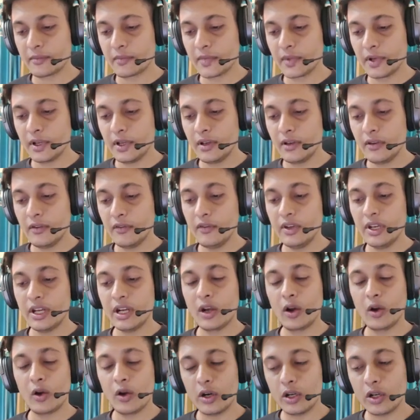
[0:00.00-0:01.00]
We are
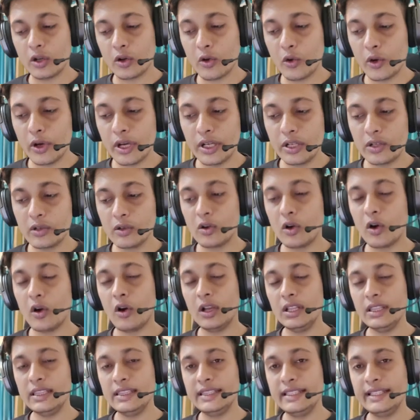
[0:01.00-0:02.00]
not going to call
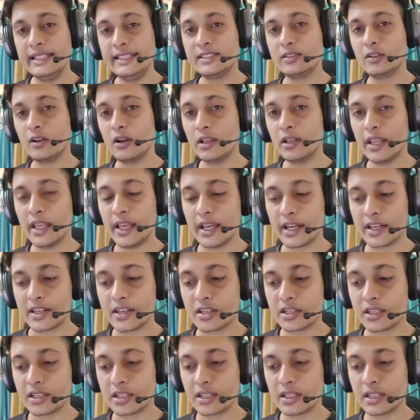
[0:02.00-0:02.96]
these all action,